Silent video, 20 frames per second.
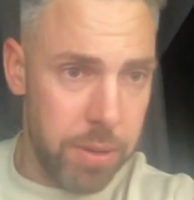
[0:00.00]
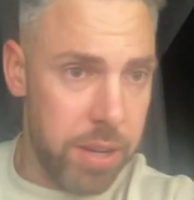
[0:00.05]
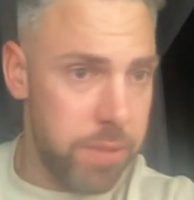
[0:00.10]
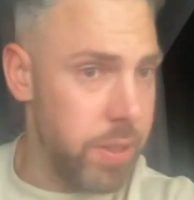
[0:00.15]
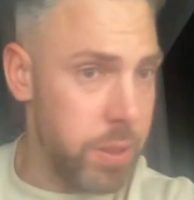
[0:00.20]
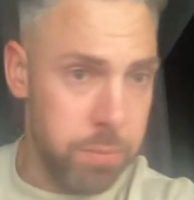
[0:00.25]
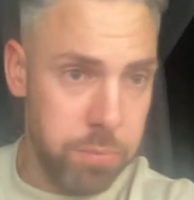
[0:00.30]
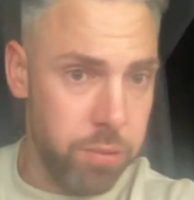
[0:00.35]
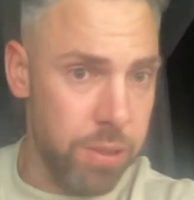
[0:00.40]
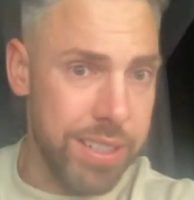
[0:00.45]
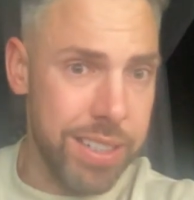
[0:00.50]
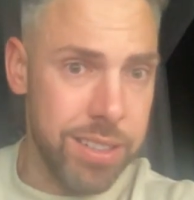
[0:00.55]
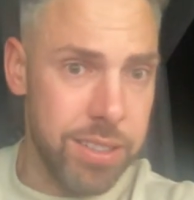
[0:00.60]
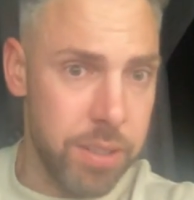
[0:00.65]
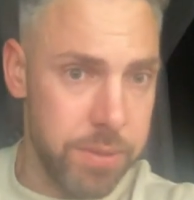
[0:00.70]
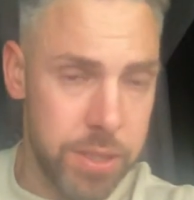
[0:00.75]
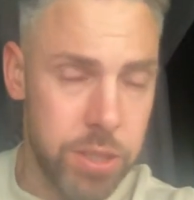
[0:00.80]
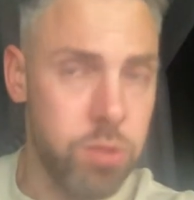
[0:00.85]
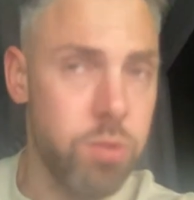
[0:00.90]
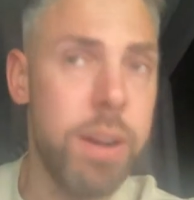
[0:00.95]
I think it's brilliant. I
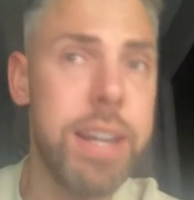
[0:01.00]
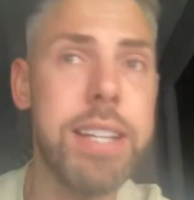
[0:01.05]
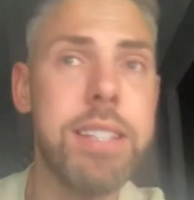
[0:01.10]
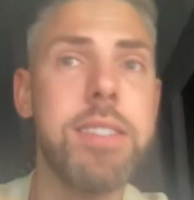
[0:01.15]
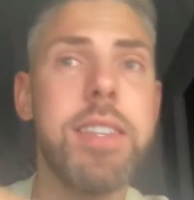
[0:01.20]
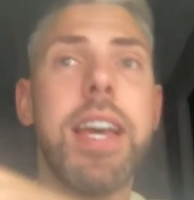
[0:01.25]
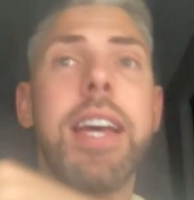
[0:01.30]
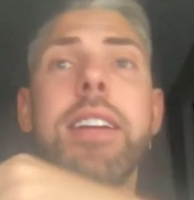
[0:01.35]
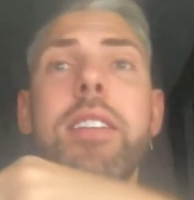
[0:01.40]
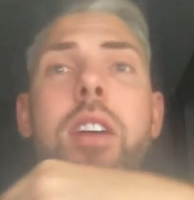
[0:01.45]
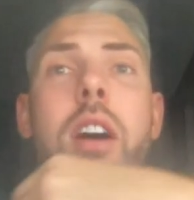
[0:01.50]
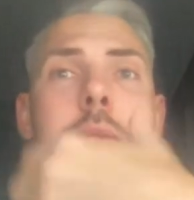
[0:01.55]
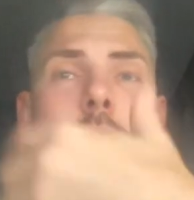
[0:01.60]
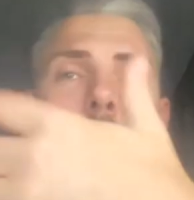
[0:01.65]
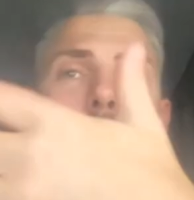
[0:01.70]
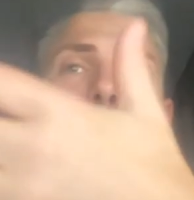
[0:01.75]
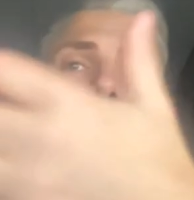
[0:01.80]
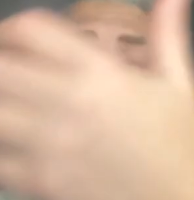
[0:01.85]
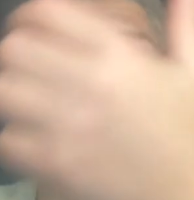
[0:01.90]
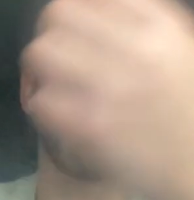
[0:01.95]
think it's great intent. I'm
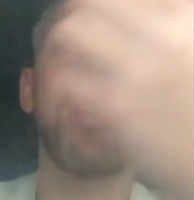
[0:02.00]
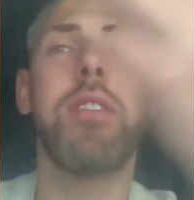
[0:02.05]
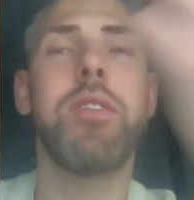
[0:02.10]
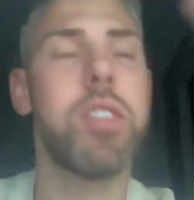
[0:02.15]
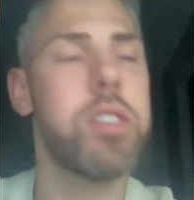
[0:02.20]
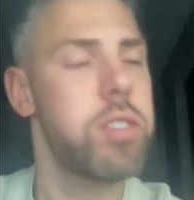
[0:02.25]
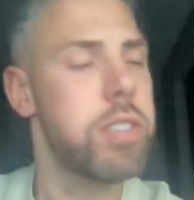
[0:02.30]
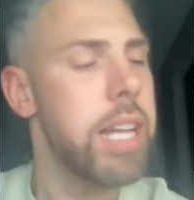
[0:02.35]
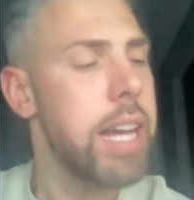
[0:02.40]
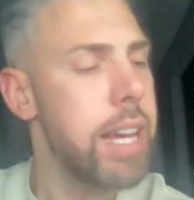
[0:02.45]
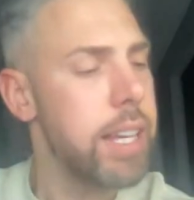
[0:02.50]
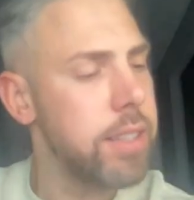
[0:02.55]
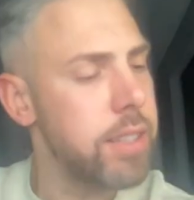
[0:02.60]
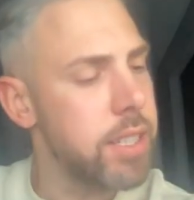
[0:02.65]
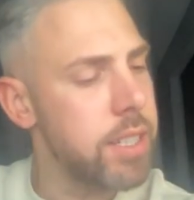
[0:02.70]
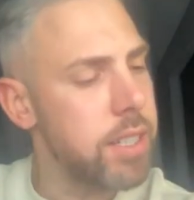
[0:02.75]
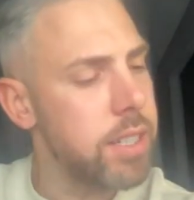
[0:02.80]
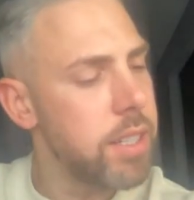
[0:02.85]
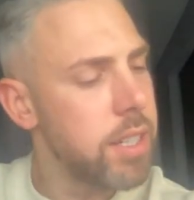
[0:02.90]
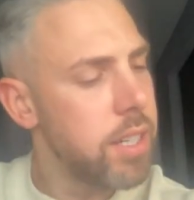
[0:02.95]
just trying to understand
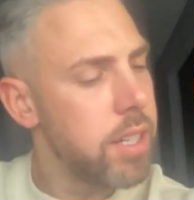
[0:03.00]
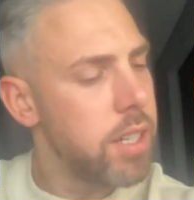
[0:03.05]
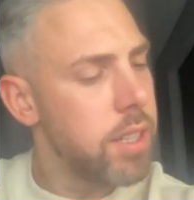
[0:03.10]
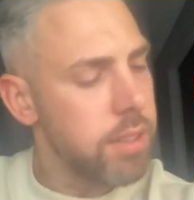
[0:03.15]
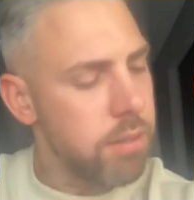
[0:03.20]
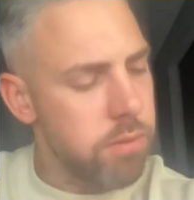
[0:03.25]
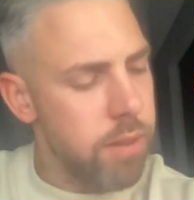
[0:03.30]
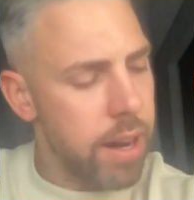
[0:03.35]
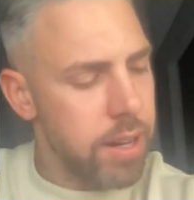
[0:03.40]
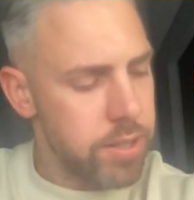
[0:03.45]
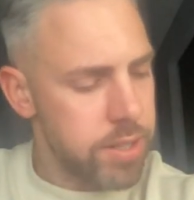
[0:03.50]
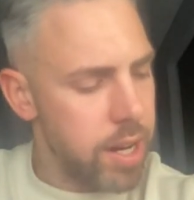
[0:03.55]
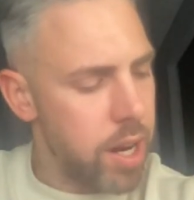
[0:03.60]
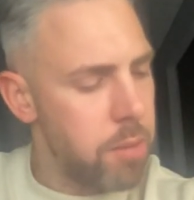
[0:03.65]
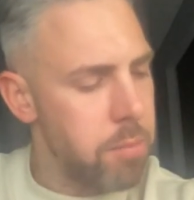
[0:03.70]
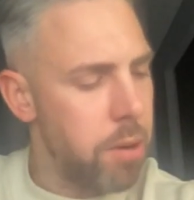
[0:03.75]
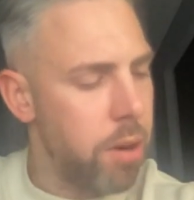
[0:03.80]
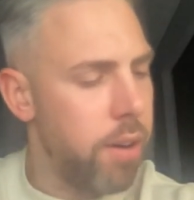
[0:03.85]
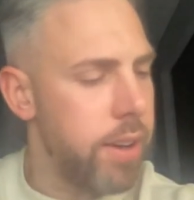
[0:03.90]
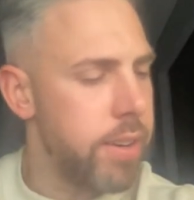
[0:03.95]
the rationale
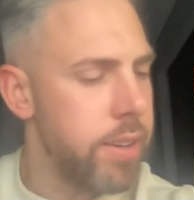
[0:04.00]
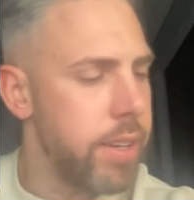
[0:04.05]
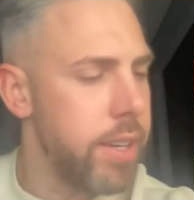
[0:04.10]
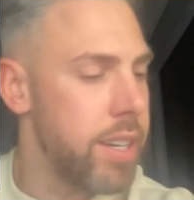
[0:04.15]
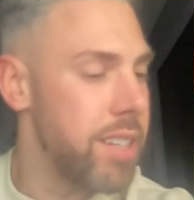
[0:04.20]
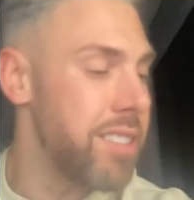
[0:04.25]
behind it.